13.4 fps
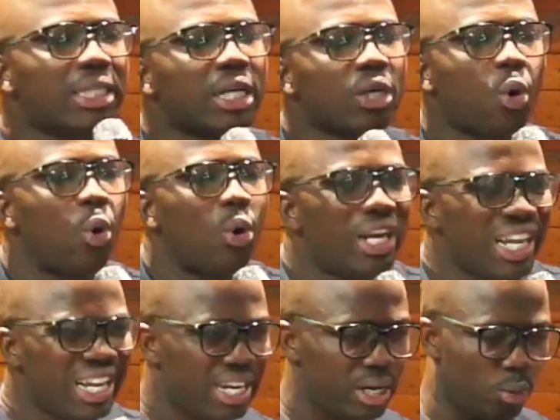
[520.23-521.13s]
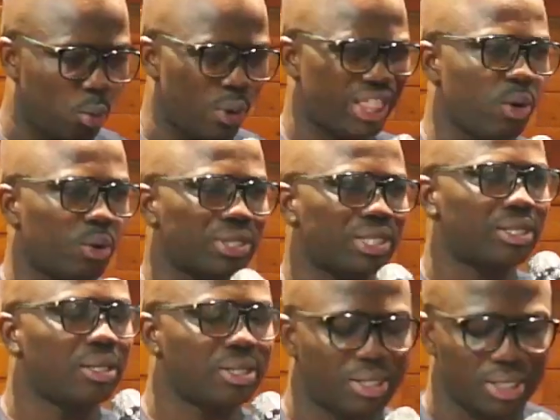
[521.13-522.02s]
only with your
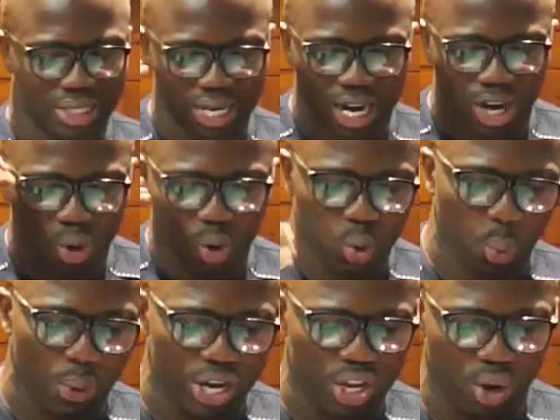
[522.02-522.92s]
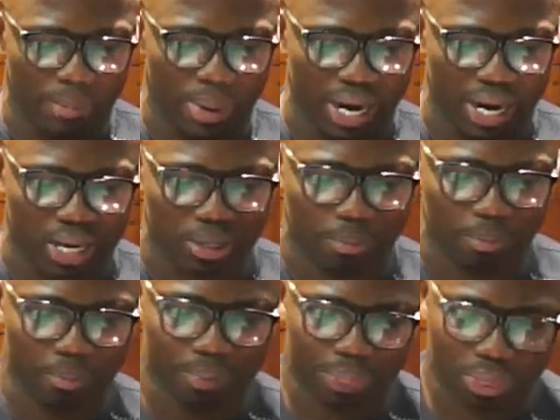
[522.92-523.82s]
senses and not with your mind.
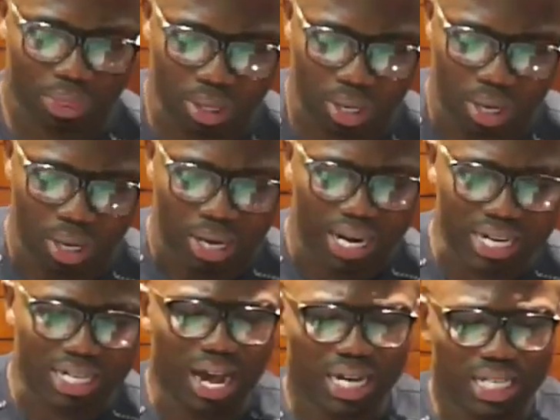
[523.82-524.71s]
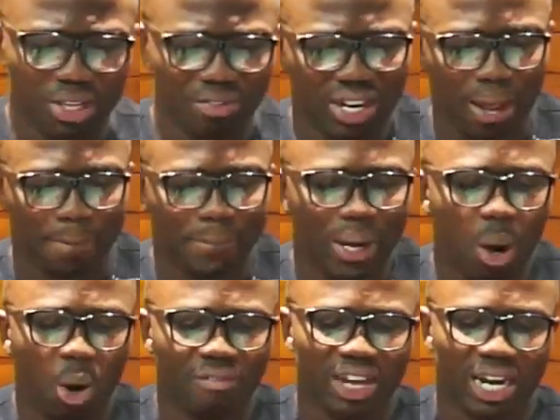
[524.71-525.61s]
It activates the power of
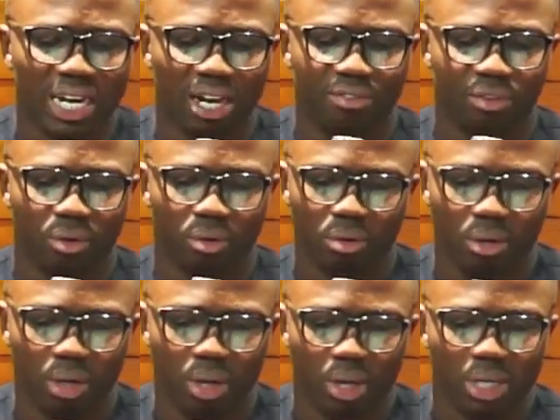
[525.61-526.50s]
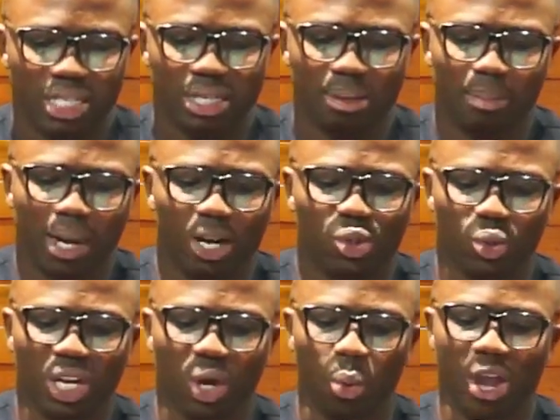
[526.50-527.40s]
the devil, similar to the
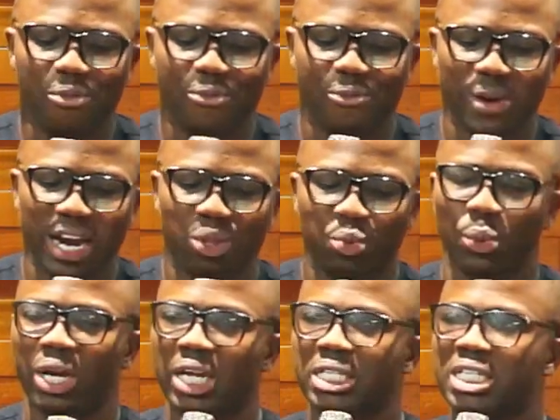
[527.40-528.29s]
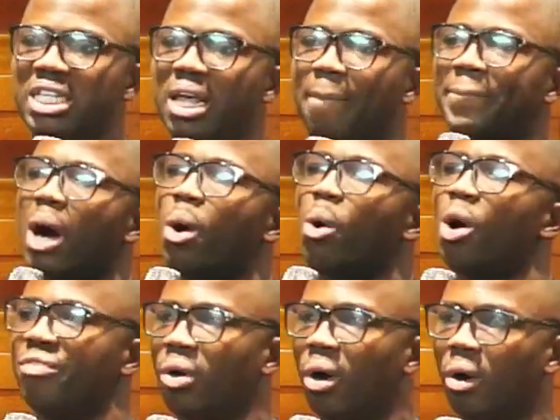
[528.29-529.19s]
way faith releases the power of
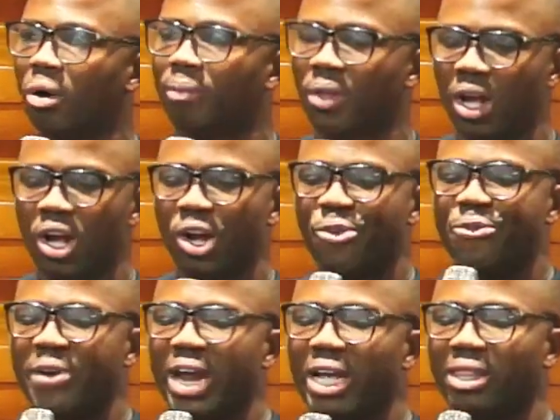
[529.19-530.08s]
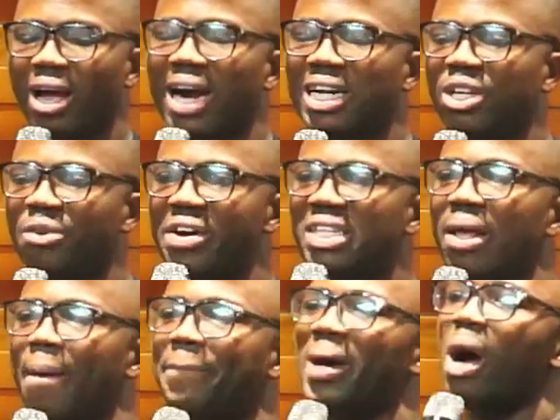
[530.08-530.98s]
God. Faith activates the
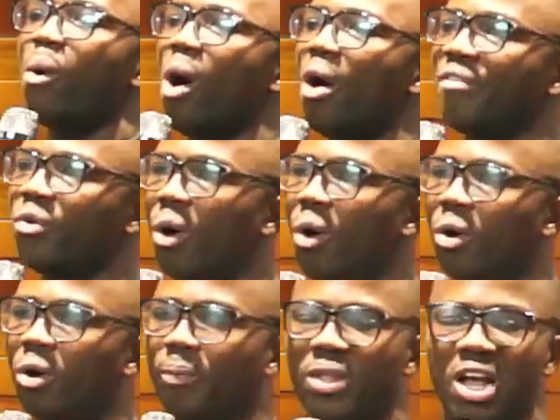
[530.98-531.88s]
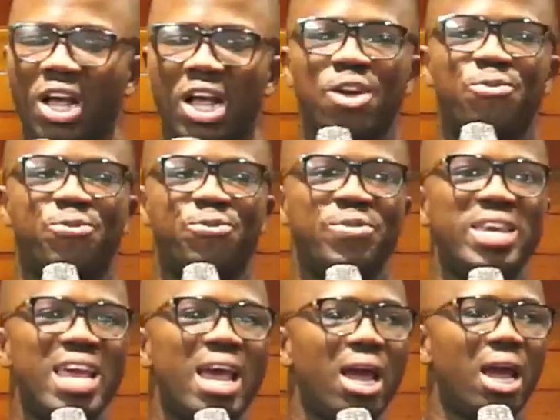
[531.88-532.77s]
power of God,
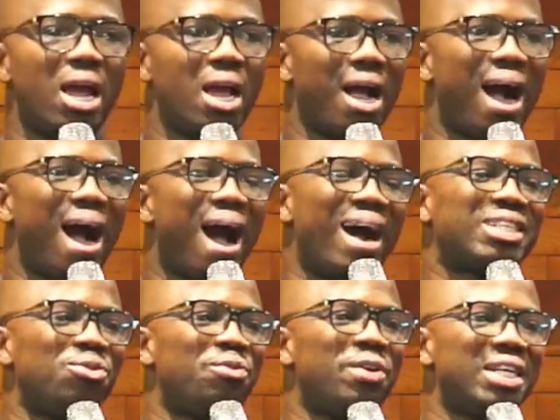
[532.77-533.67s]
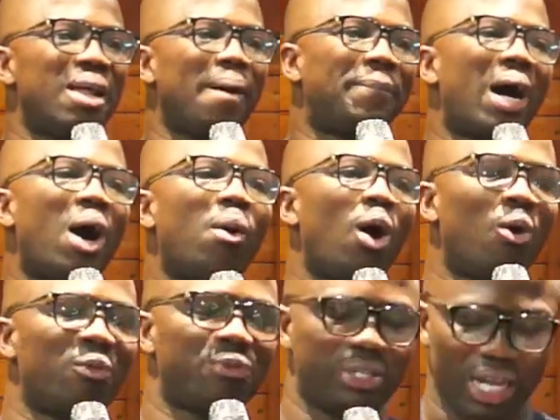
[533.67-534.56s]
fear activates the power of
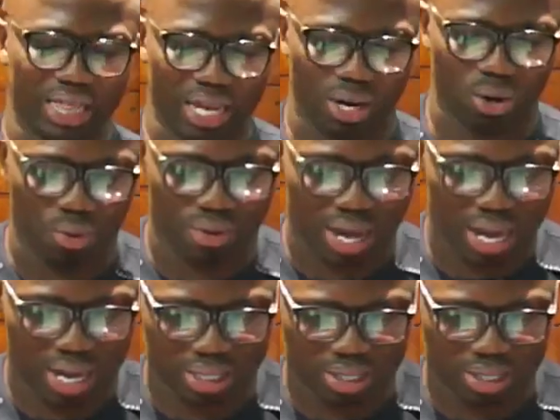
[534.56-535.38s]
Satan over us.